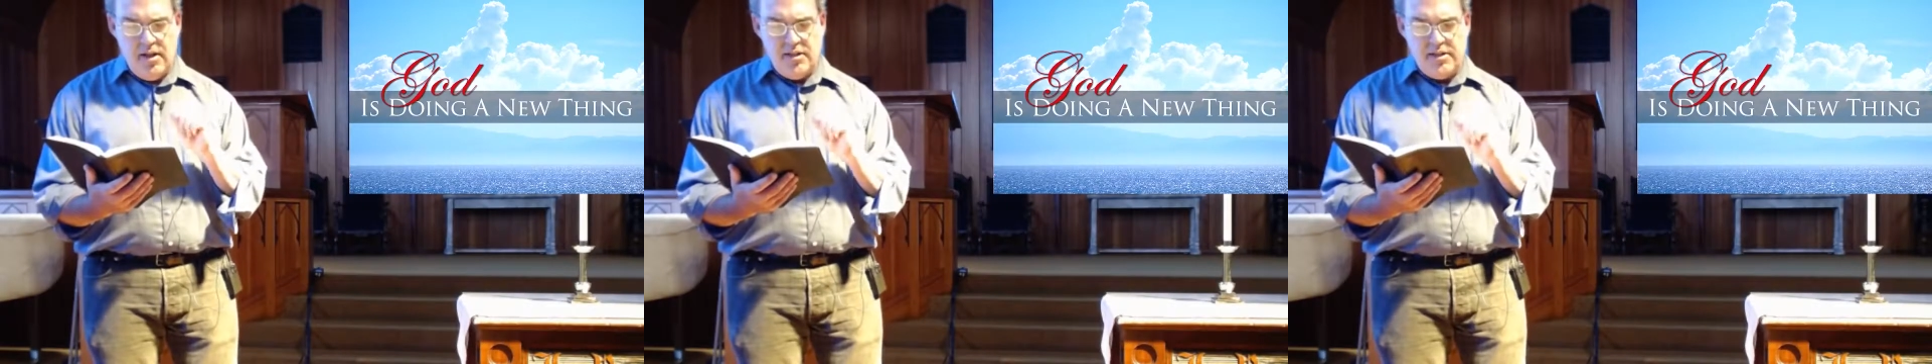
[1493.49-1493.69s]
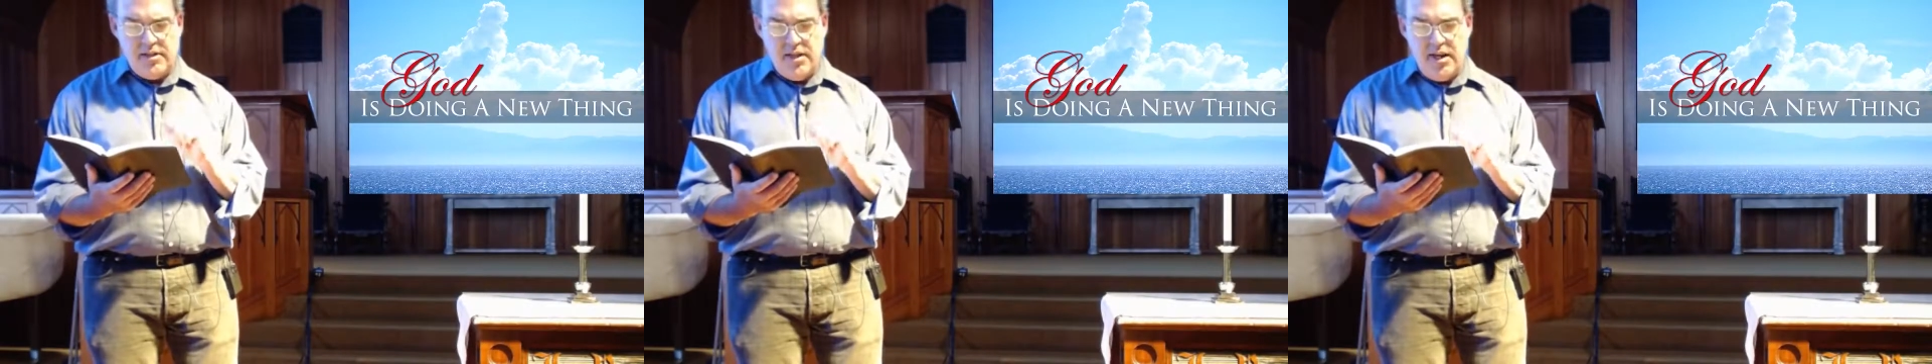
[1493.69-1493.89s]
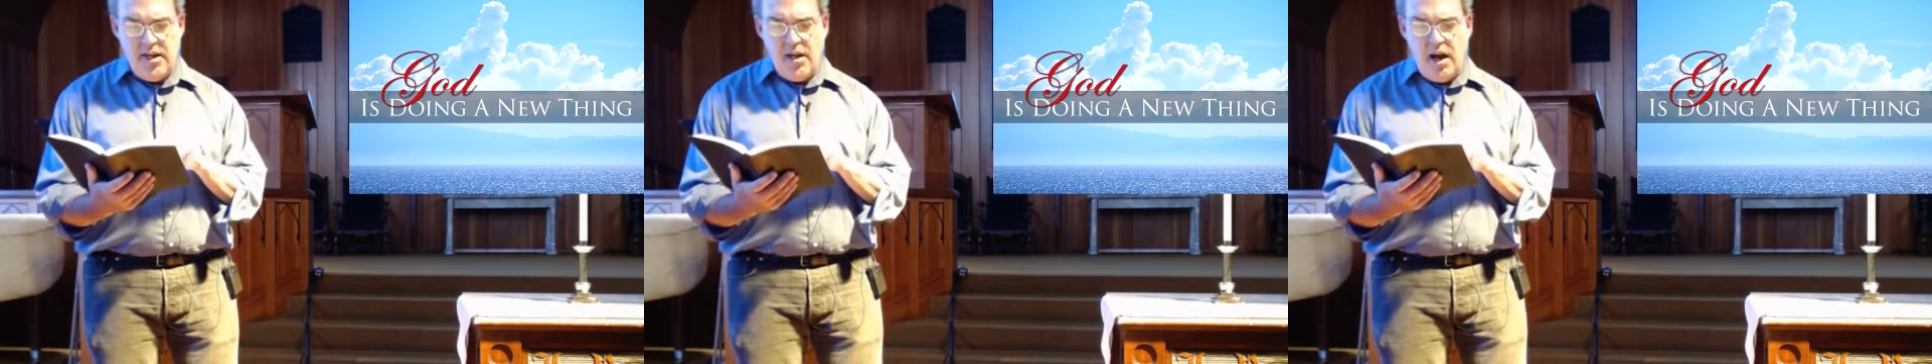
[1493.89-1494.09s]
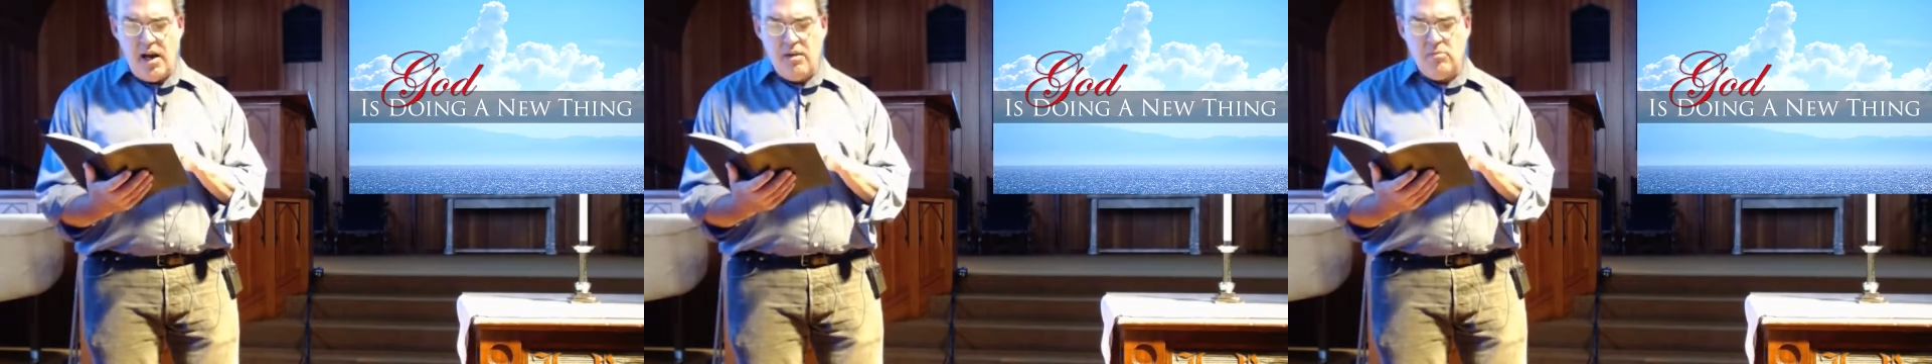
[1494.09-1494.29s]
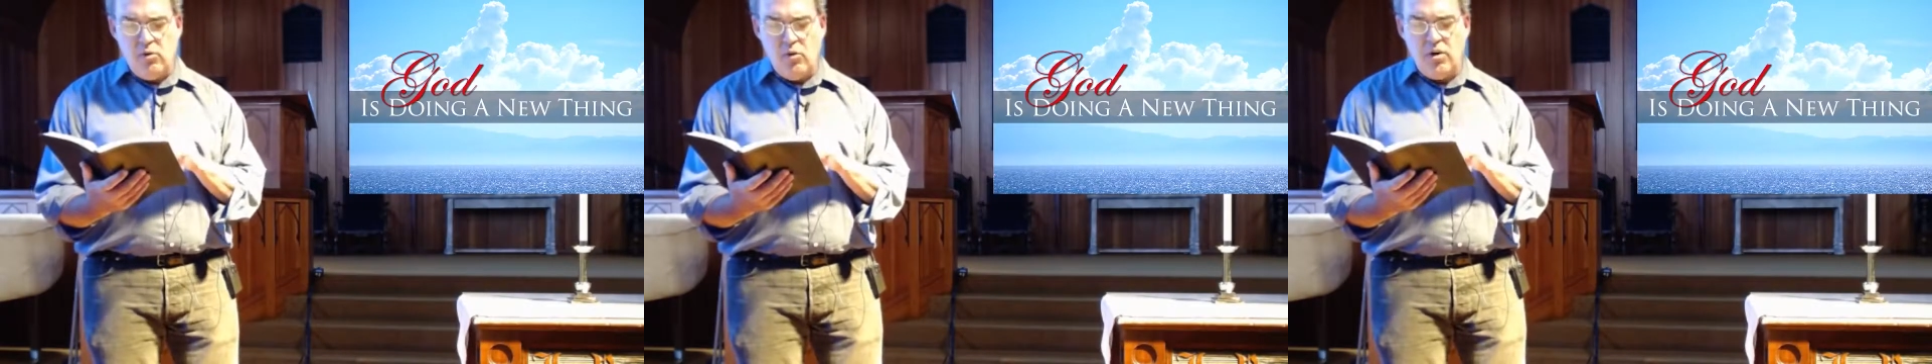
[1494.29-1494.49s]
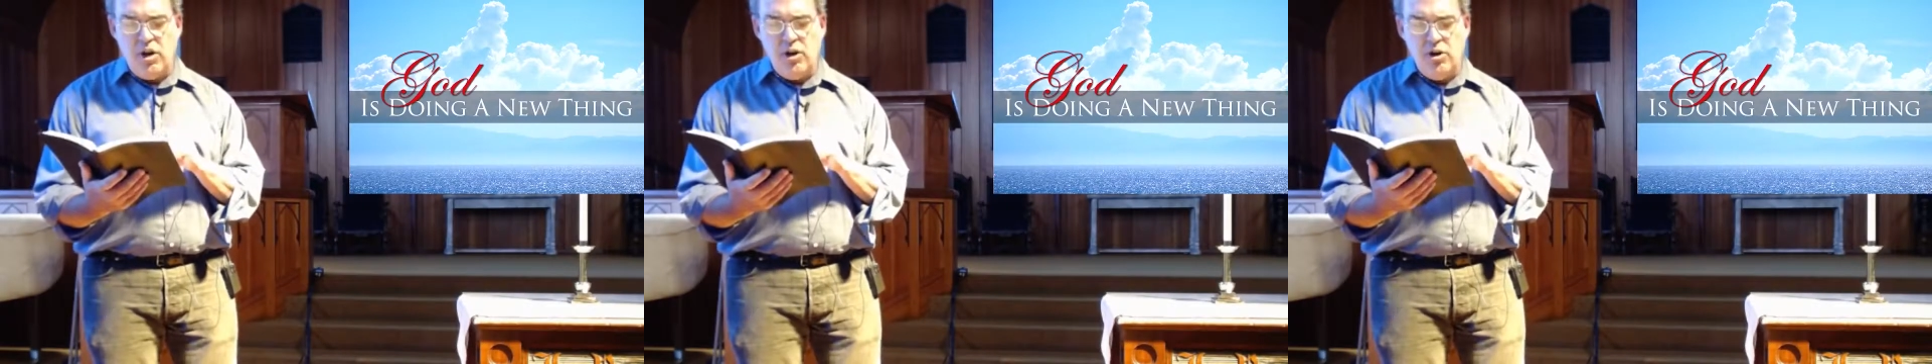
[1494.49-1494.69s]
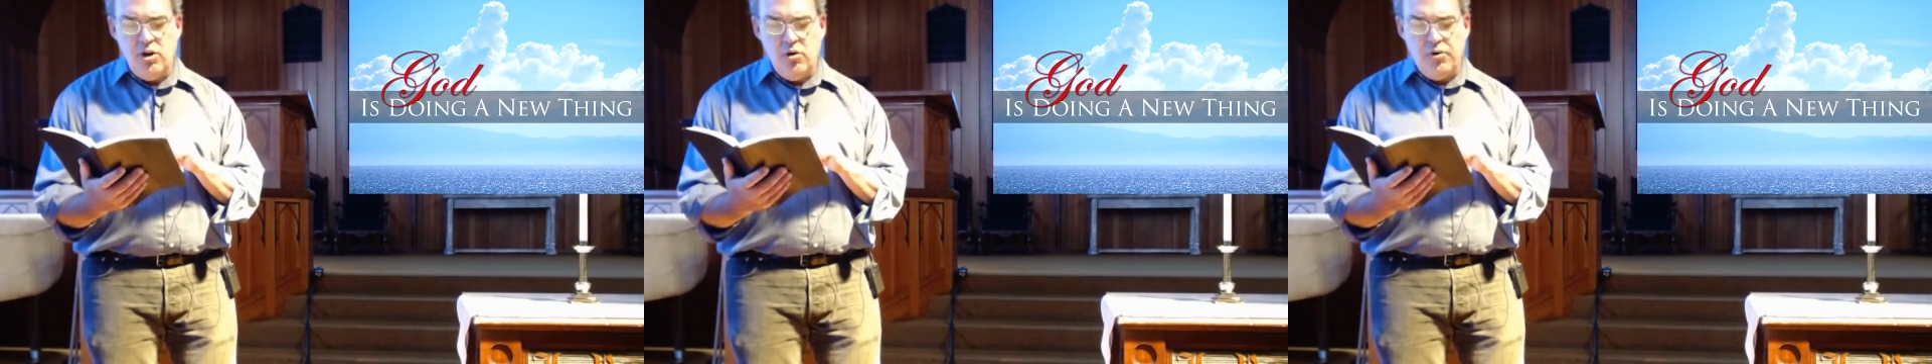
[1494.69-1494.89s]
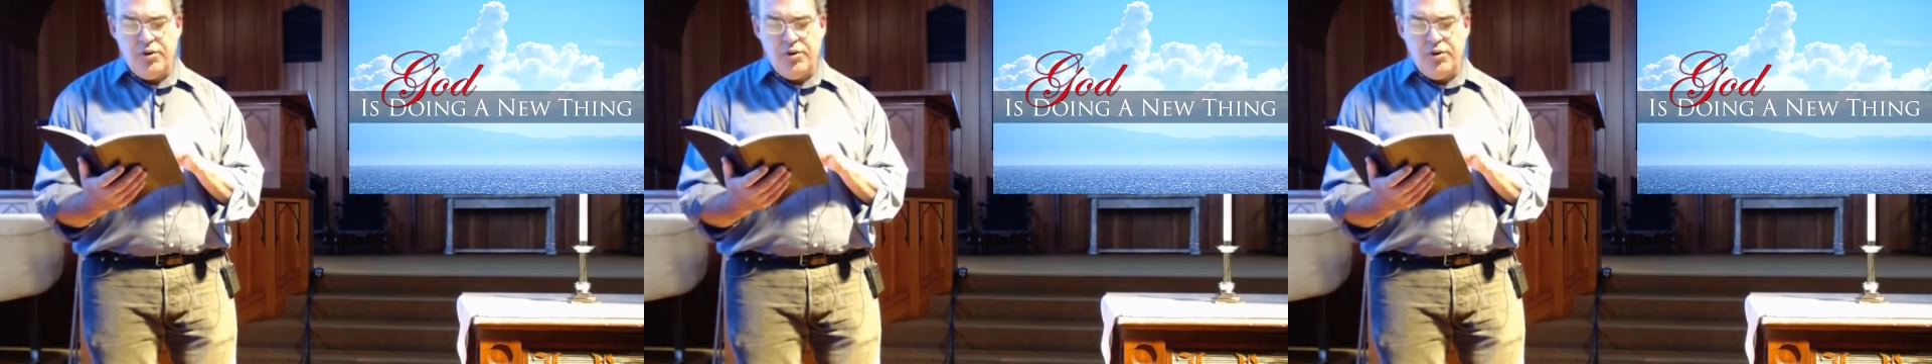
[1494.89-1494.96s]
See, I am doing a new